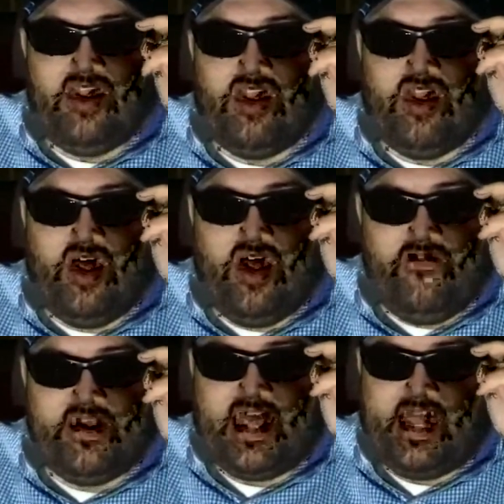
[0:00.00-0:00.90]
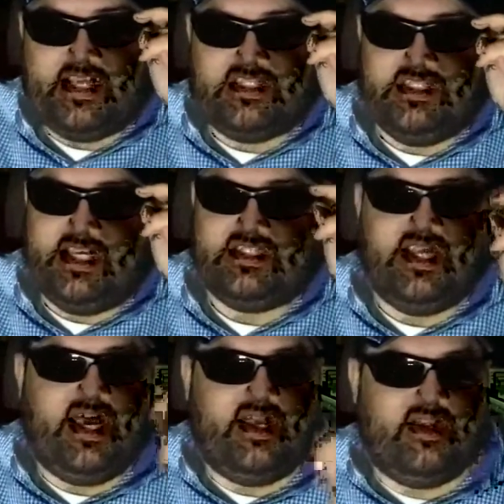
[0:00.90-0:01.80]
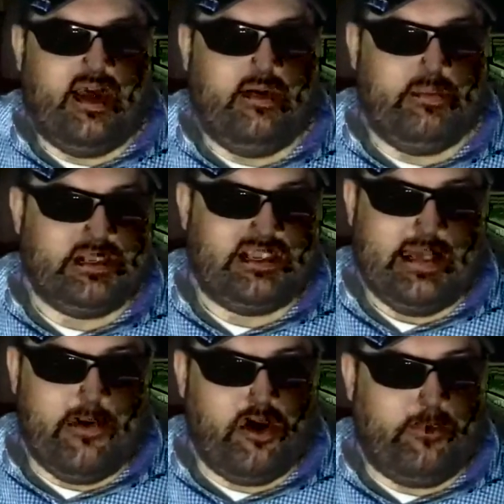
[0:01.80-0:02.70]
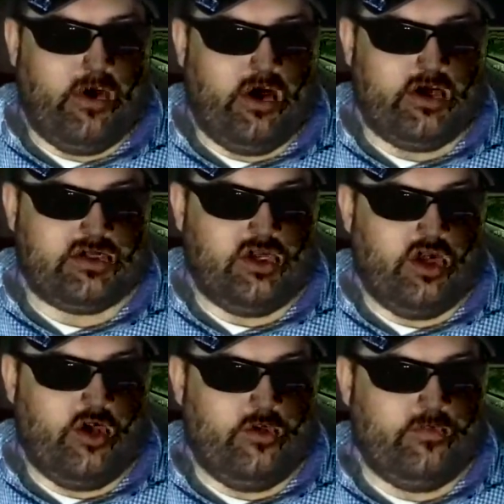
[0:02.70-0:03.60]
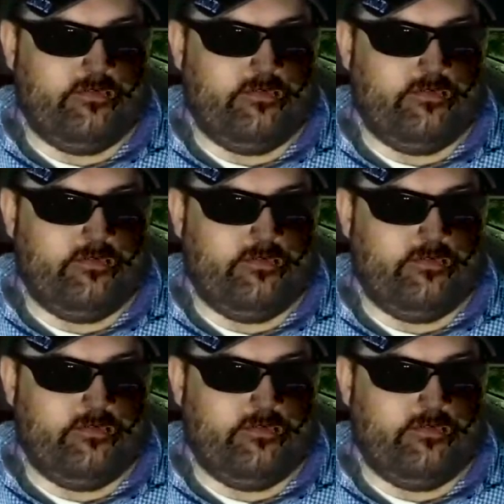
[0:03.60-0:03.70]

love the Galaxy S9, but 700 bucks, no.